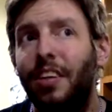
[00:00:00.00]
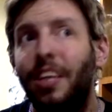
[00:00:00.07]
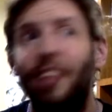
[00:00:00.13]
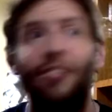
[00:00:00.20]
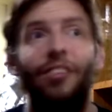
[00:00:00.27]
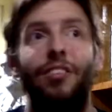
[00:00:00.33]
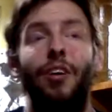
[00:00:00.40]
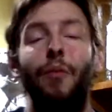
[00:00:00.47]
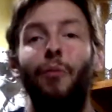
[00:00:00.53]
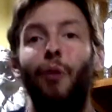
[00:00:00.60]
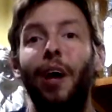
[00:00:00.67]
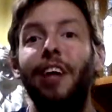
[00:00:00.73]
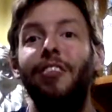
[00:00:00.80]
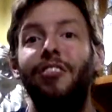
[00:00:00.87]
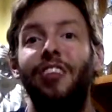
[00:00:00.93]
Is it some
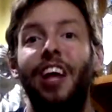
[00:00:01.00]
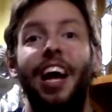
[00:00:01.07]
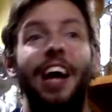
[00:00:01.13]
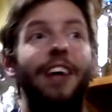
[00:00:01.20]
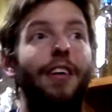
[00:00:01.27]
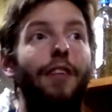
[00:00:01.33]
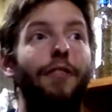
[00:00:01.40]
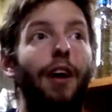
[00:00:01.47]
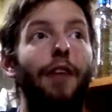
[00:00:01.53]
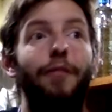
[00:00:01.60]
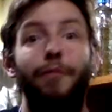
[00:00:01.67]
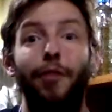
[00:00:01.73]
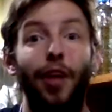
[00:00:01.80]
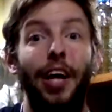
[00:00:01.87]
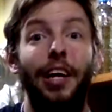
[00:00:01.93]
wasteland
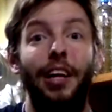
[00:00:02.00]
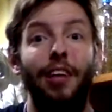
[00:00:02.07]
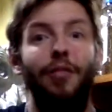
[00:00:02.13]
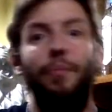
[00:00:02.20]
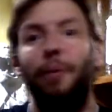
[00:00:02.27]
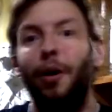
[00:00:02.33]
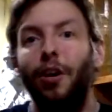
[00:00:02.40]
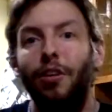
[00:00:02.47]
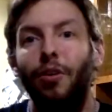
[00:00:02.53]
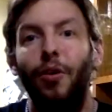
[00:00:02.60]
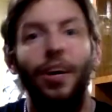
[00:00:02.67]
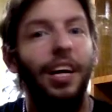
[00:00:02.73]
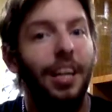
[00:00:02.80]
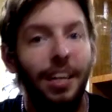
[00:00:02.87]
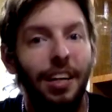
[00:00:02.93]
of like, is it
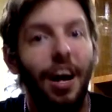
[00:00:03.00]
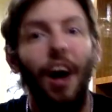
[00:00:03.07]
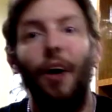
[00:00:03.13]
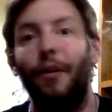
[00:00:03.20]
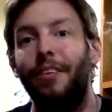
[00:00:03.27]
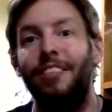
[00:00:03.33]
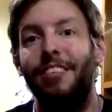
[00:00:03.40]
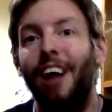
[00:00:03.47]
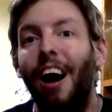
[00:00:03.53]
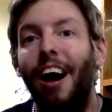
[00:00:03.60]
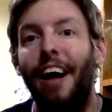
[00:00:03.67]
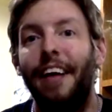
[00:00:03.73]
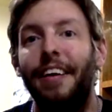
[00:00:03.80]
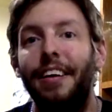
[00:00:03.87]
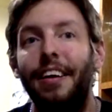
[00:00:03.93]
purgatory? No, it's
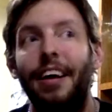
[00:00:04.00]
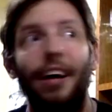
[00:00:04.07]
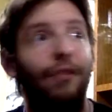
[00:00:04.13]
not.